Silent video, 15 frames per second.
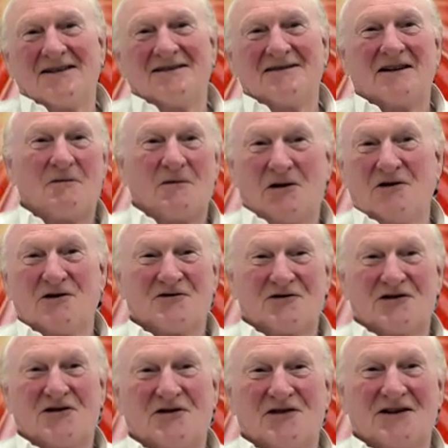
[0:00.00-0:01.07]
I mean, I was
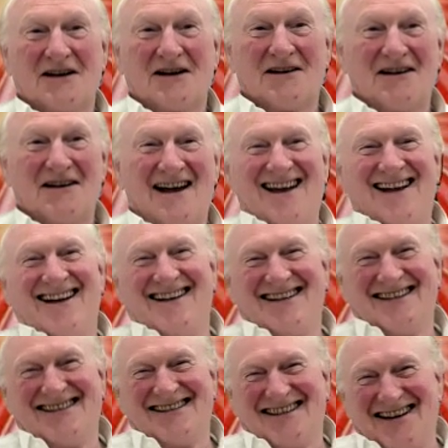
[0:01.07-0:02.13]
very good at that.
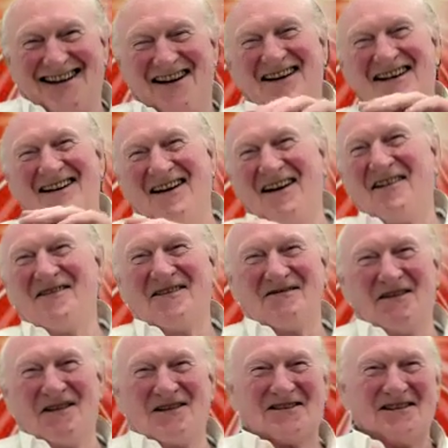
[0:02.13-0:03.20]
So I'm the
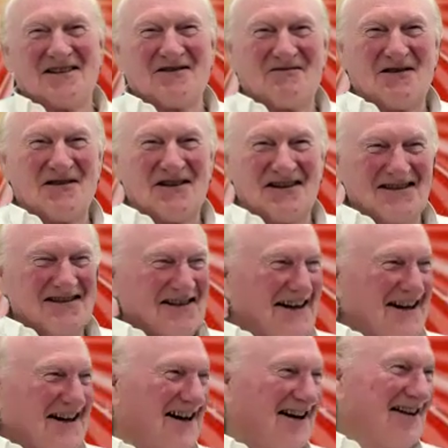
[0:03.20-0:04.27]
most experienced
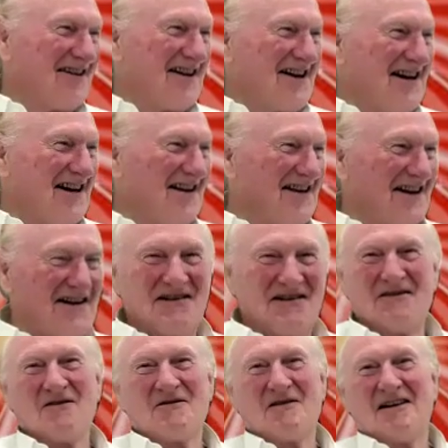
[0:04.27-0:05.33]
looking here, there, and
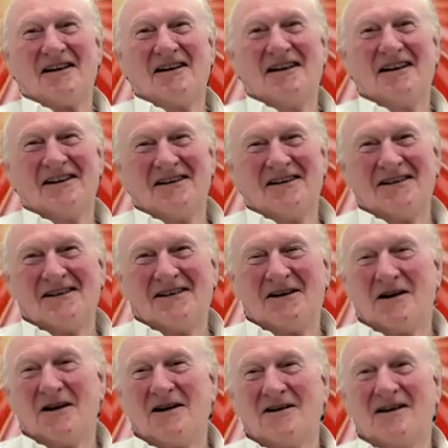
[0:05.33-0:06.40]
everywhere.
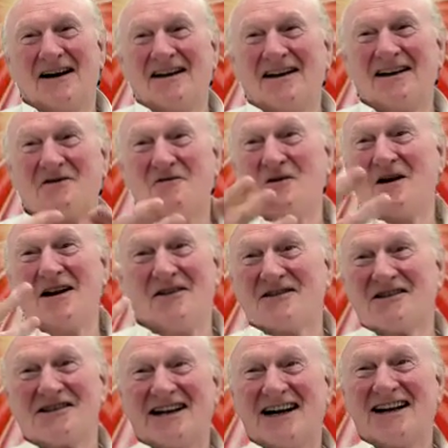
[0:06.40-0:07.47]
I don't know why I even
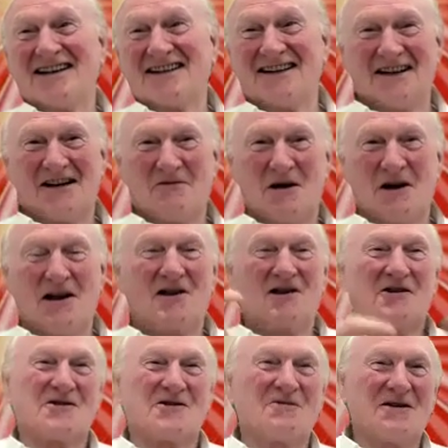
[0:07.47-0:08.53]
started thinking about health,
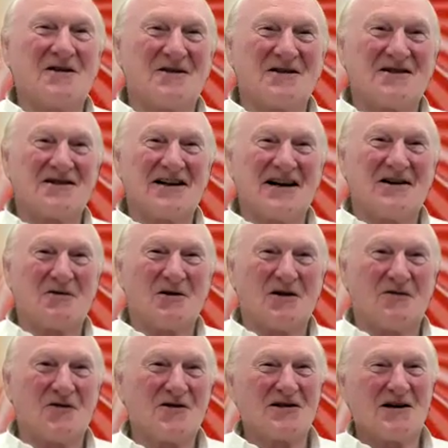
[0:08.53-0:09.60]
because when I was younger, when I
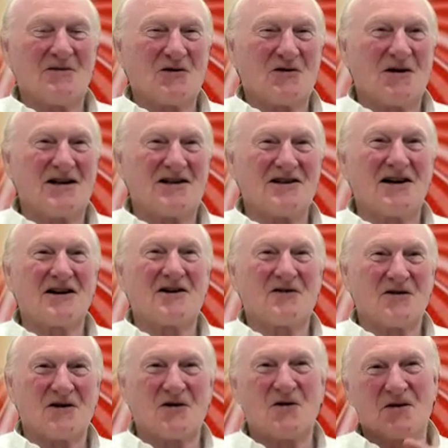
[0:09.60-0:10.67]
first came to Raj Yoga, I
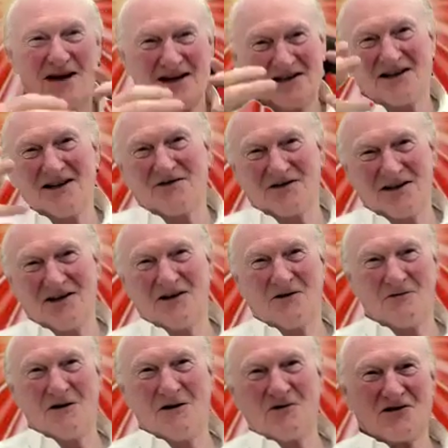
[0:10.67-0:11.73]
thought, oh, that stuff's a load of
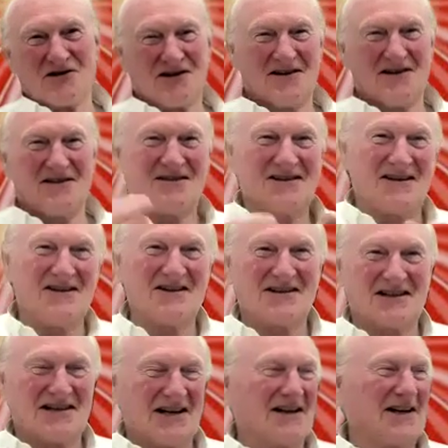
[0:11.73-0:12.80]
rubbish, And I used to
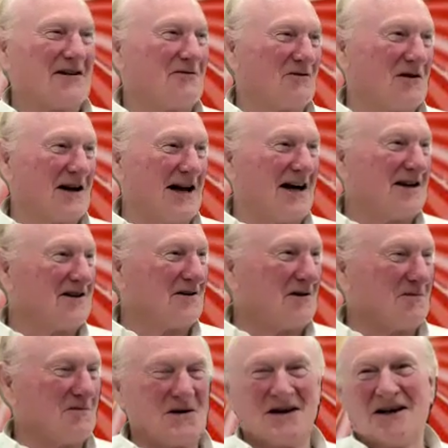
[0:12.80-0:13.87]
tell everyone a hard
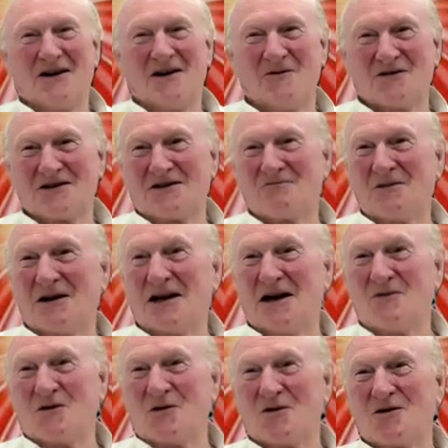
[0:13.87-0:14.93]
time, but then
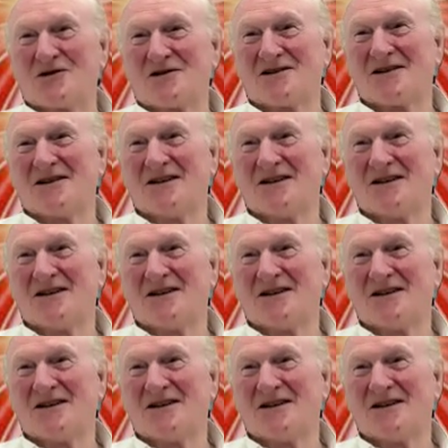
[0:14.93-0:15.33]
became the worst.